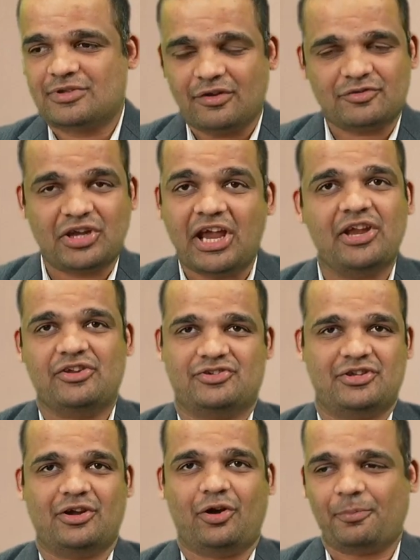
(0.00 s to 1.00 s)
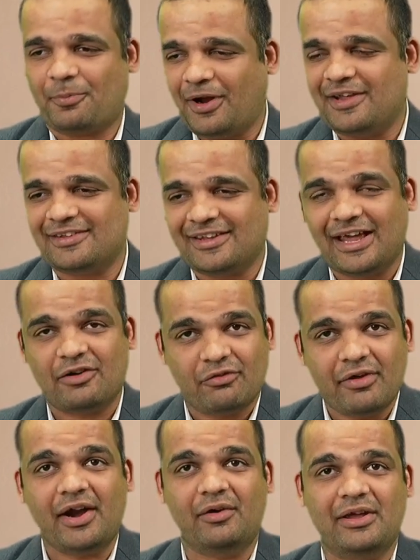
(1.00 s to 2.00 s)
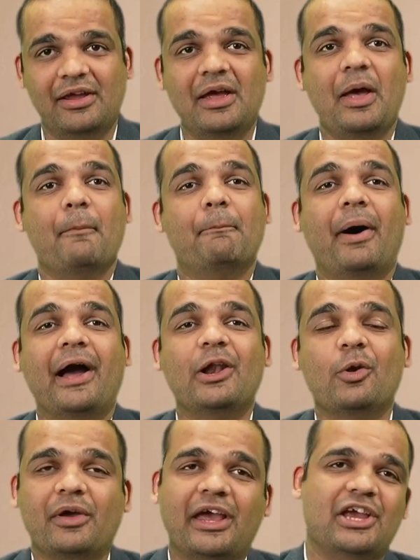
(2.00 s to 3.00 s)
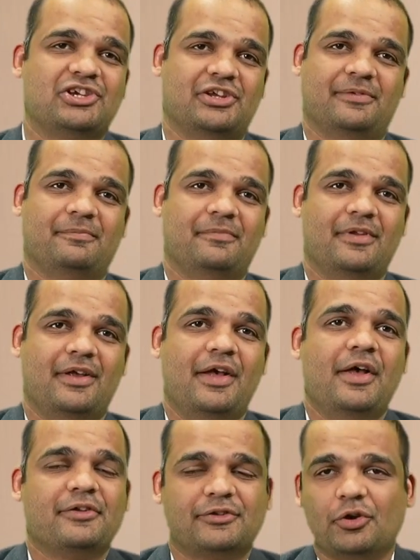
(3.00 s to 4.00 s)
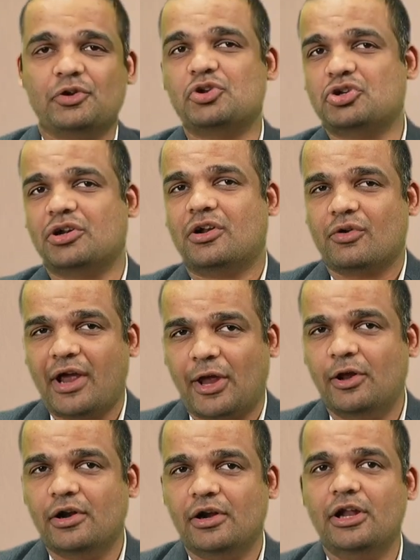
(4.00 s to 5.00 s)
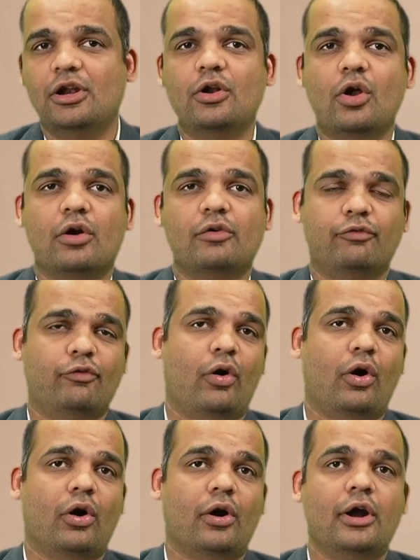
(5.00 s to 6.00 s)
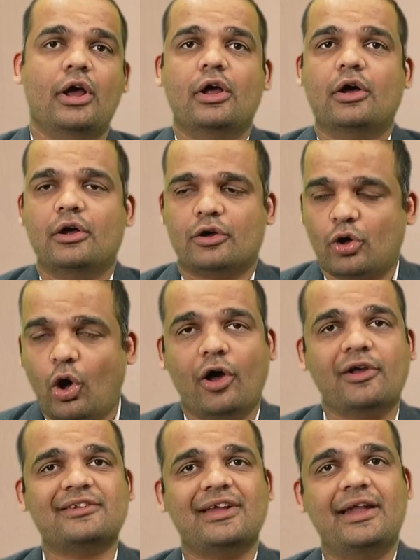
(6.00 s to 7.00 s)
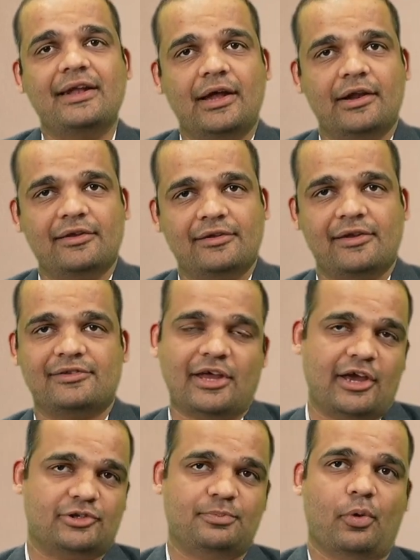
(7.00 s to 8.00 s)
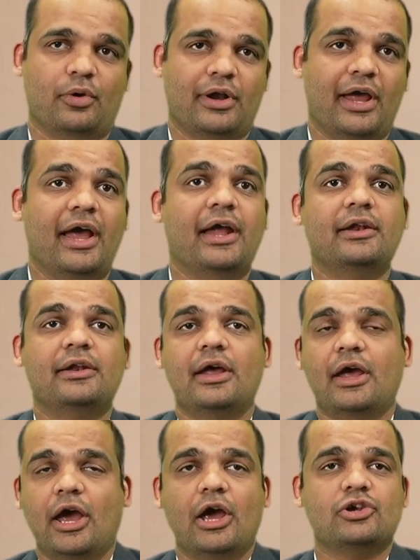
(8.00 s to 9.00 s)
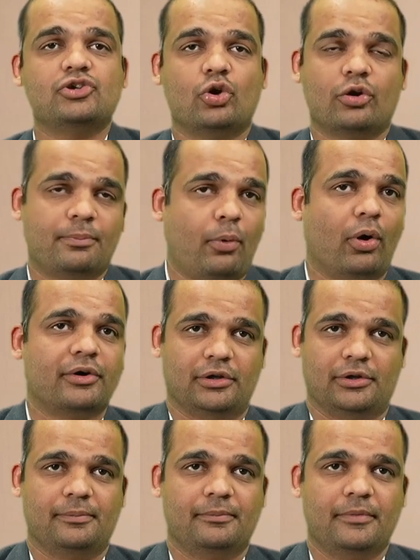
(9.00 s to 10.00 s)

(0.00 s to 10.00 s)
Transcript: changed, or pricing can vary by location. So you should regularly look for a cost analysis dashboard and Azure portal.